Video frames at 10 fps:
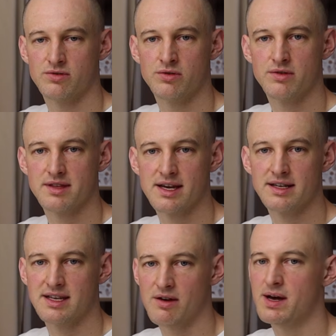all
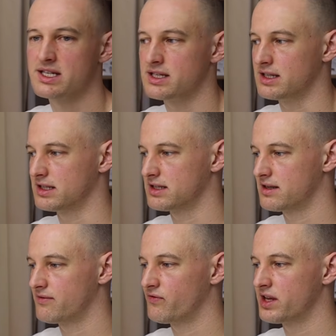30 questions,
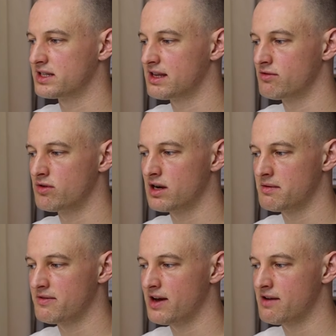because they're all going to
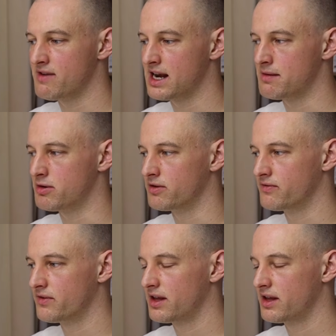be very valuable.